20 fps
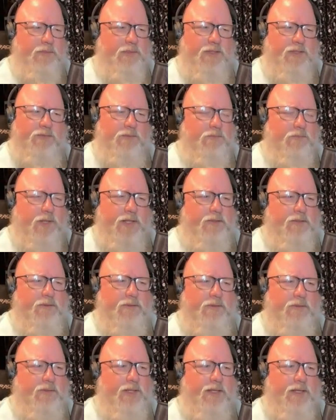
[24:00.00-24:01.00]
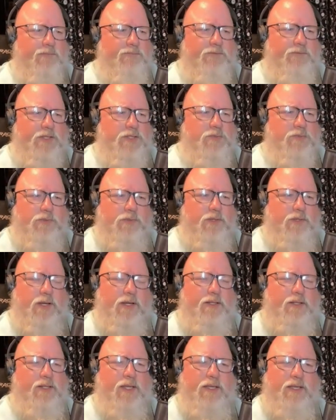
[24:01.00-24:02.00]
maybe even Michael and Vince were there.
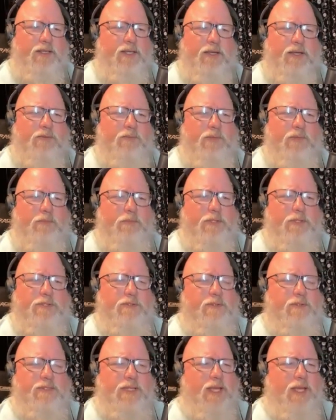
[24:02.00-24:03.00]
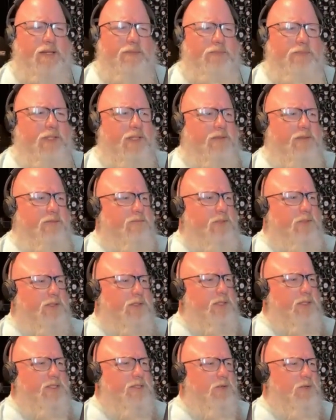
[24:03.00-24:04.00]
I can't remember. So it's got to be
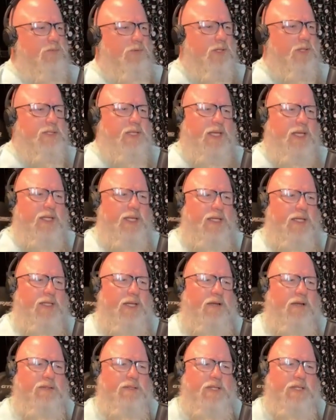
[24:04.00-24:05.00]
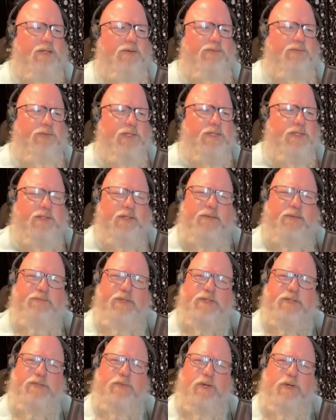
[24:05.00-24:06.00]
at least over a decade now, because I know Vince
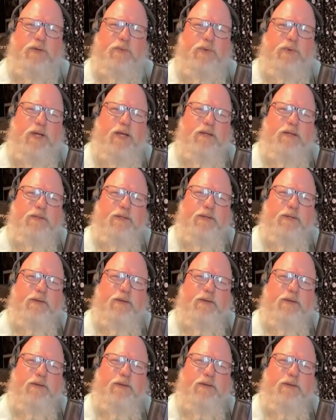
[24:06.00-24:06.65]
left us quite a while